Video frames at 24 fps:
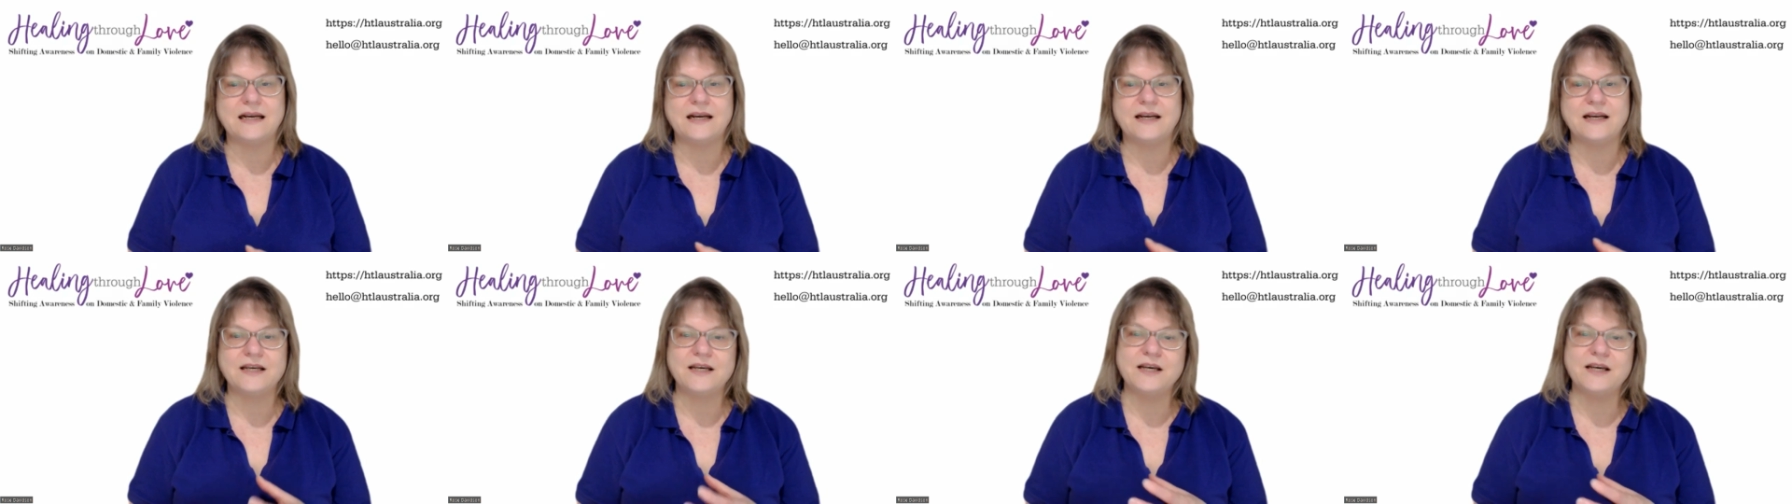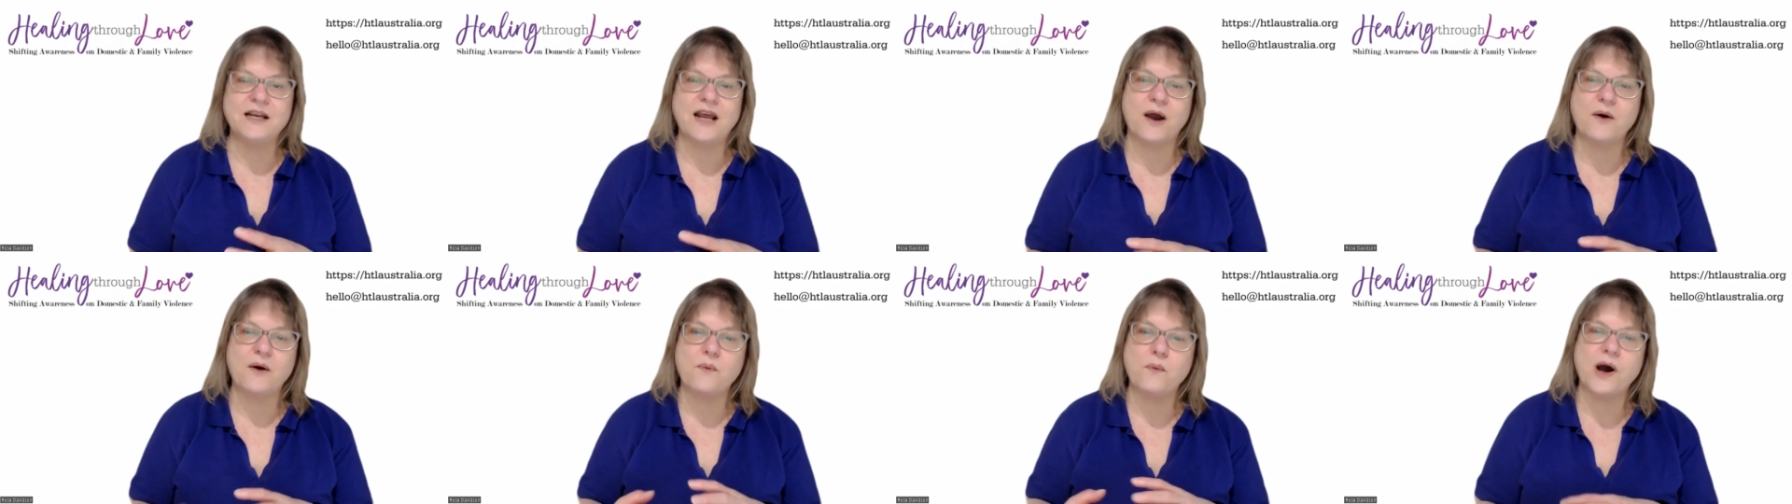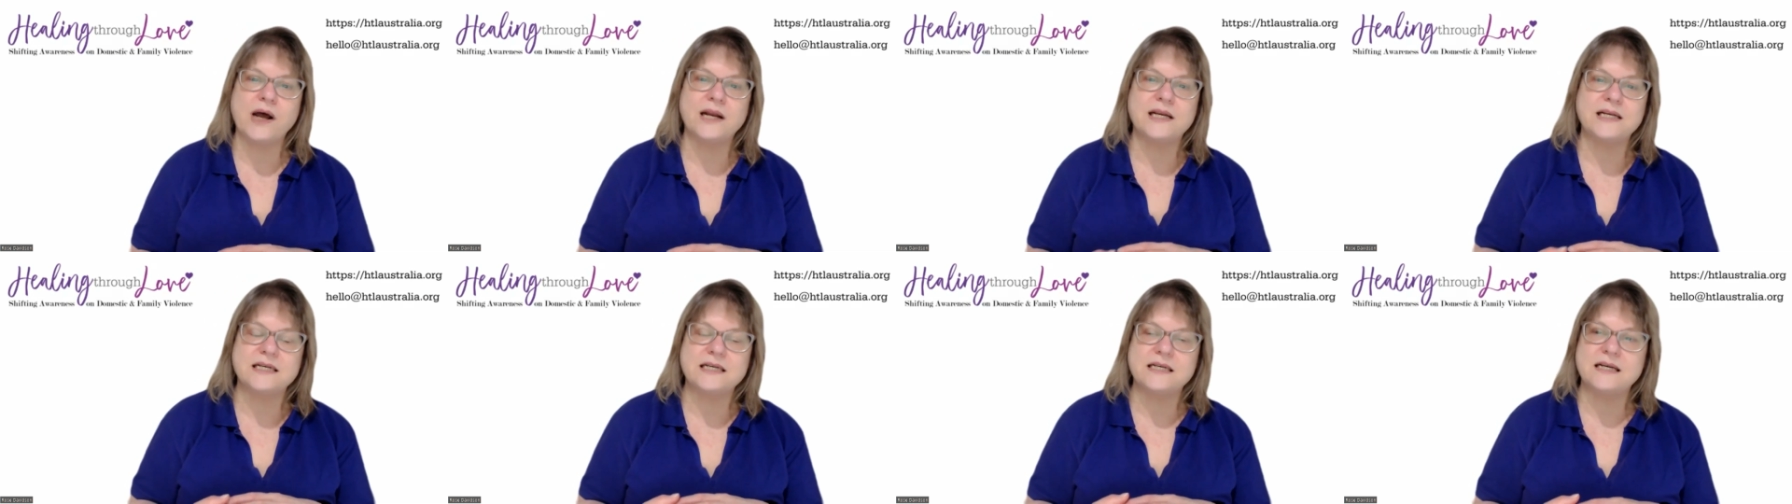You know,
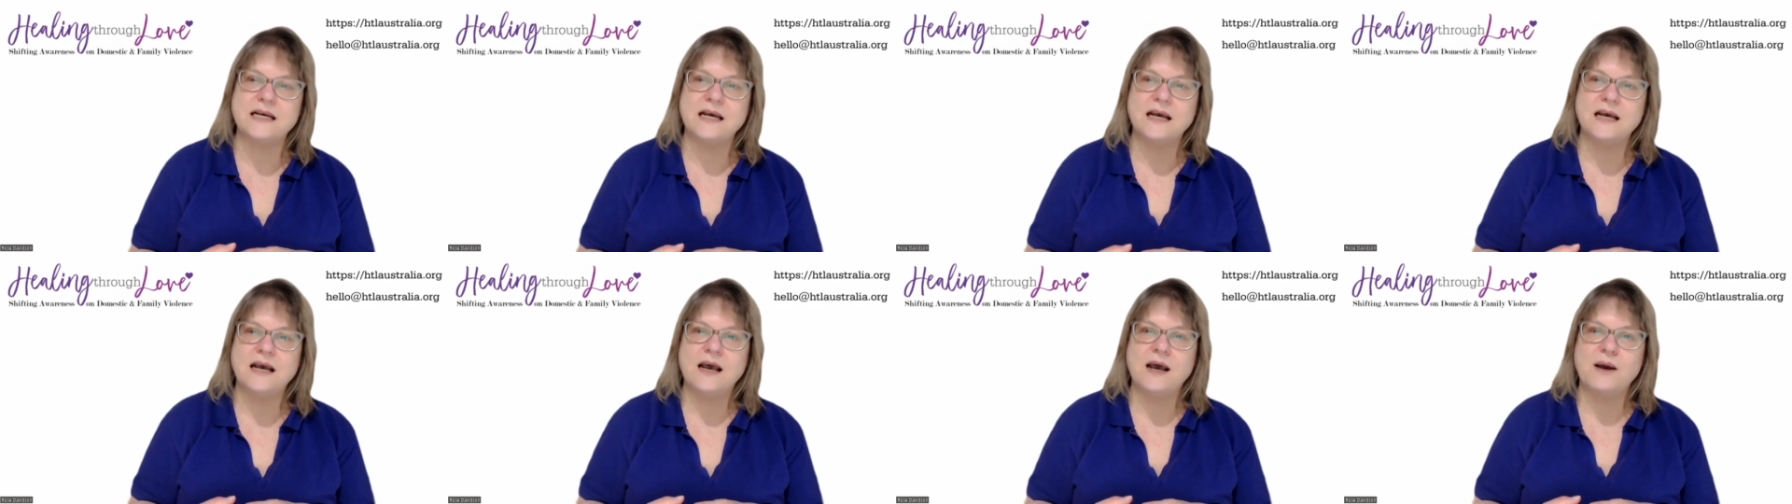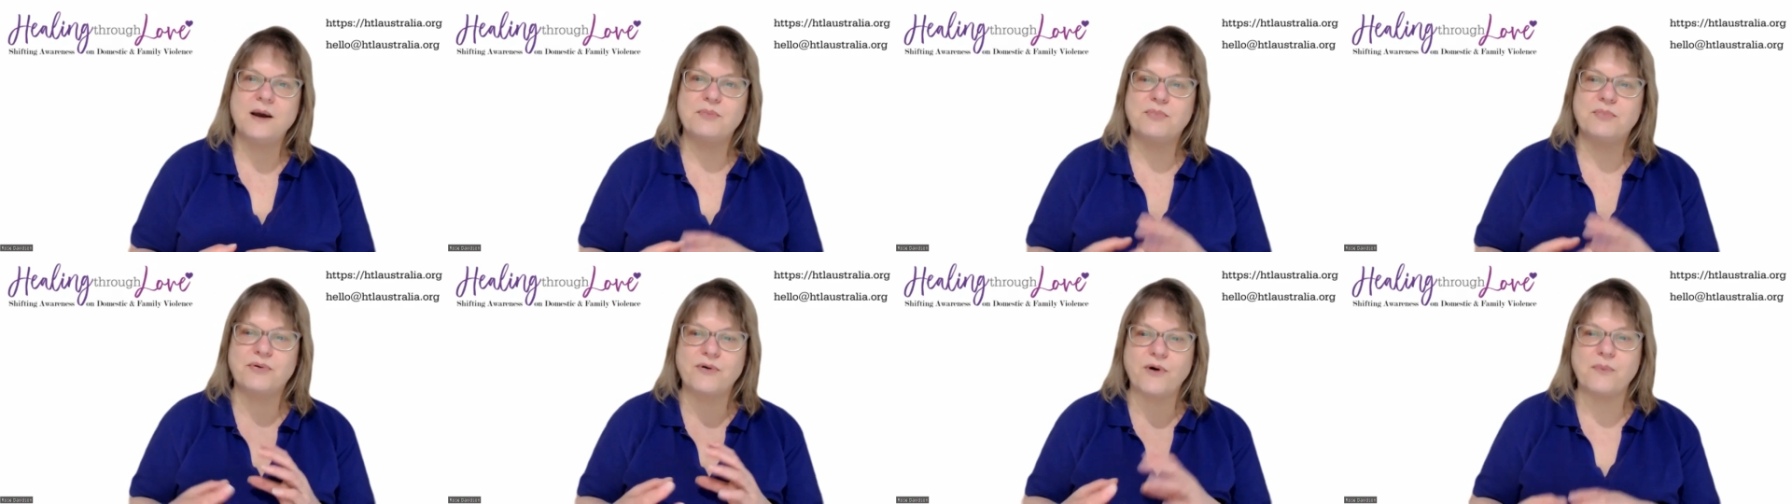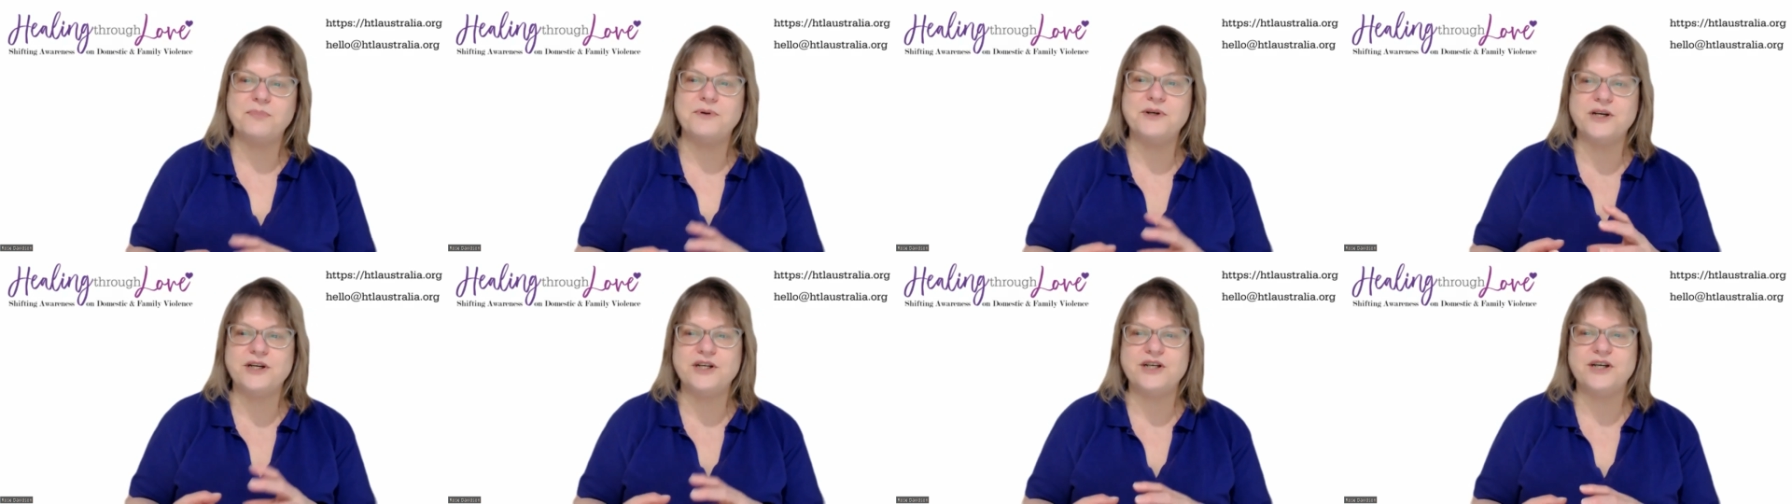what
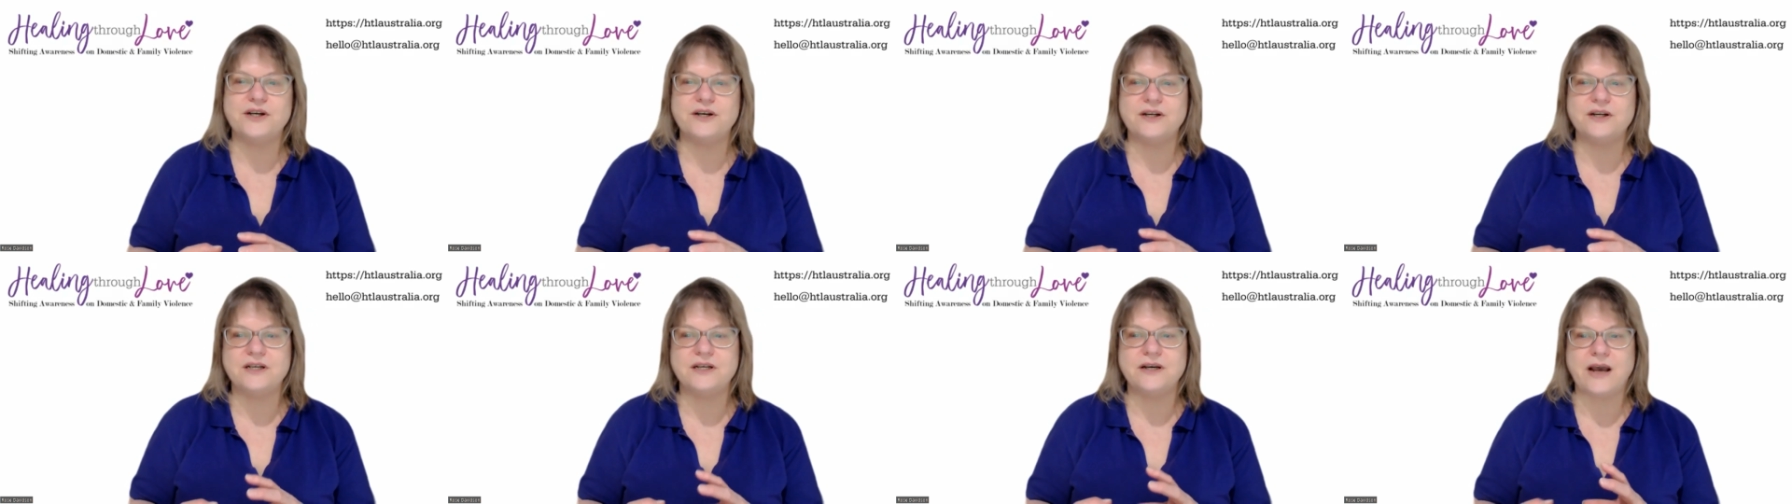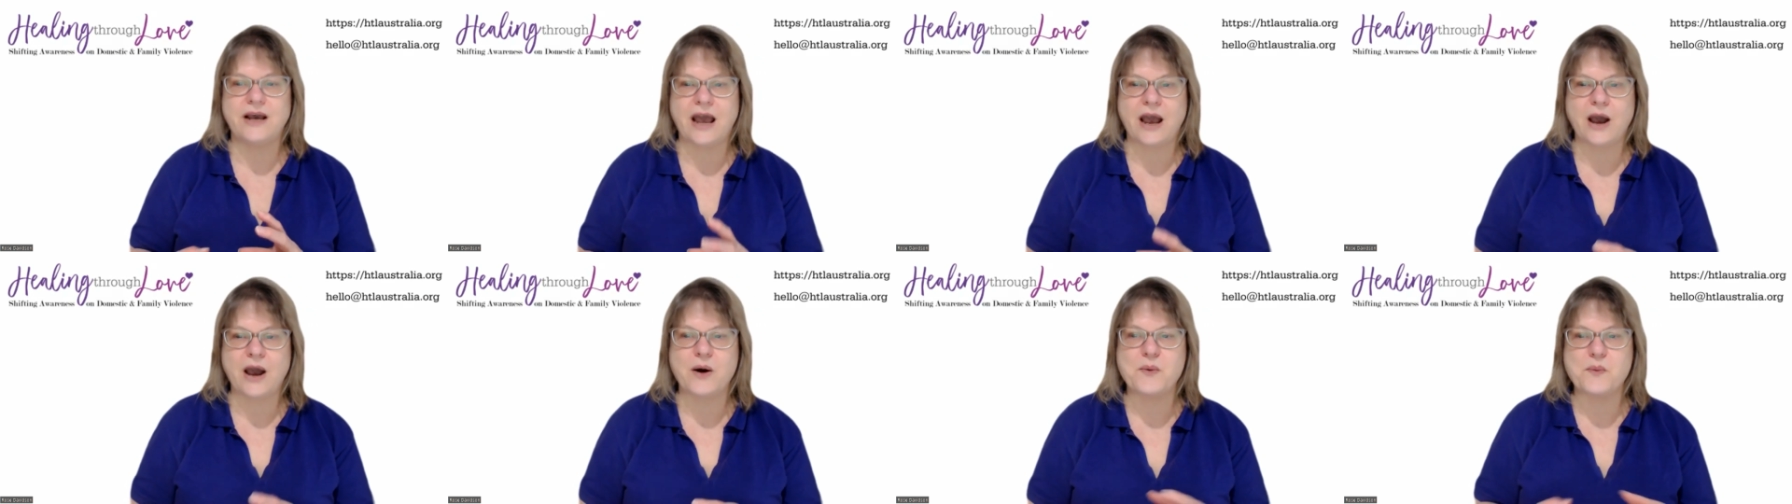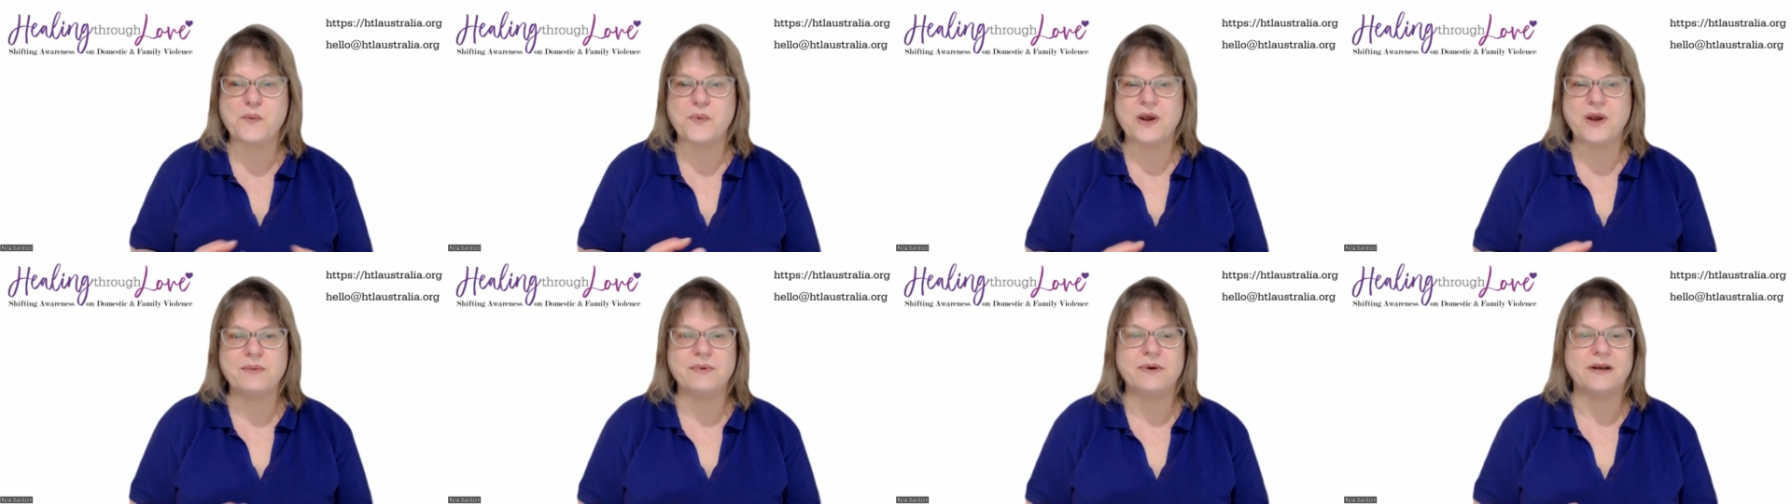prompted you to
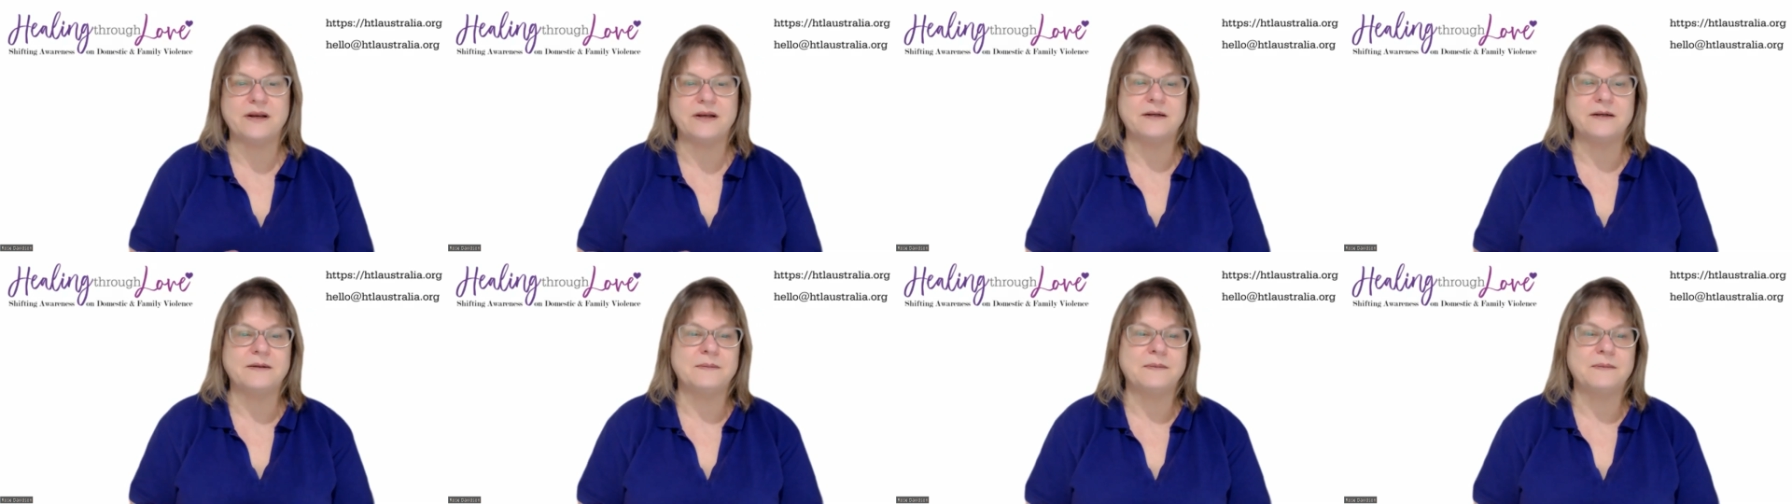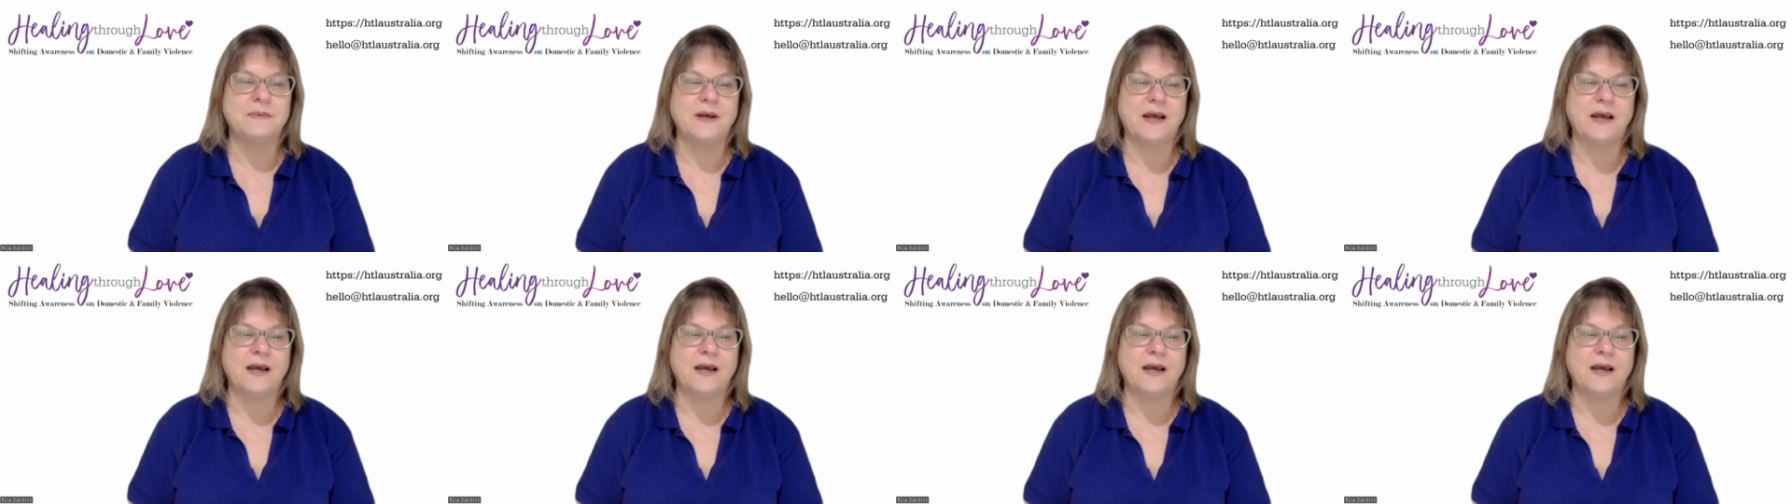help women,